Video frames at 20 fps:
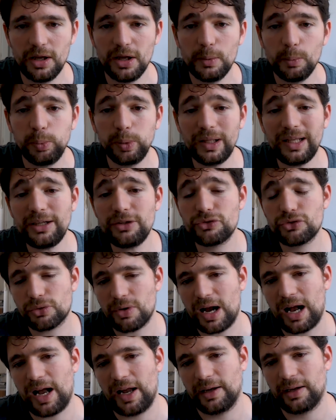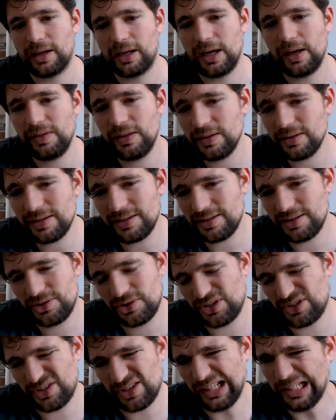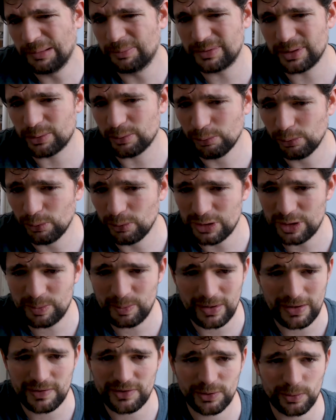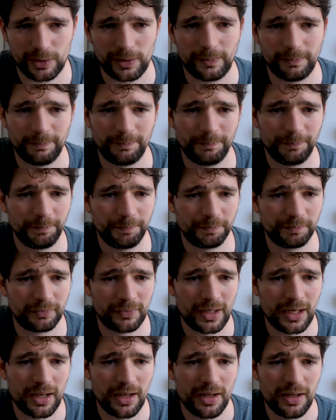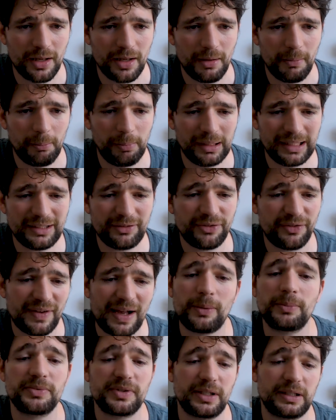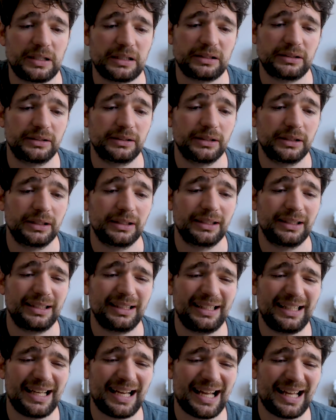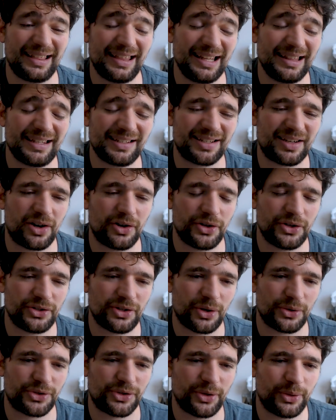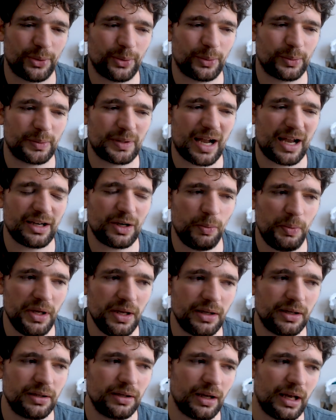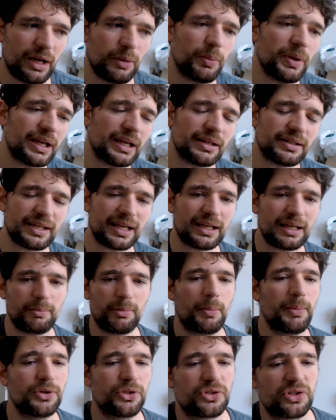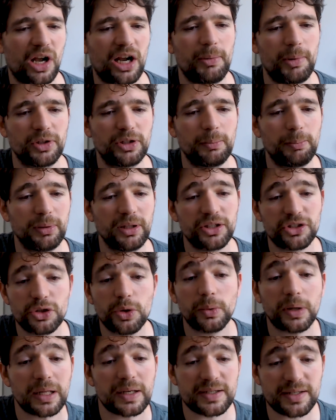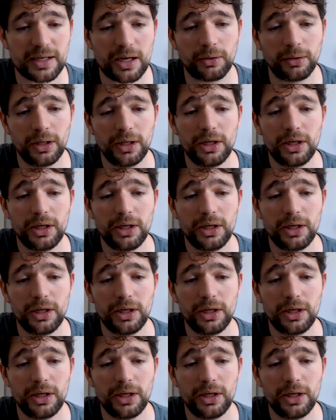Bleed Dry. I think this is just a limited removal spell as well. Blood Fountain. Yeah, I think this card is also kind of weak. And we can take a moment to talk about the blood tokens now.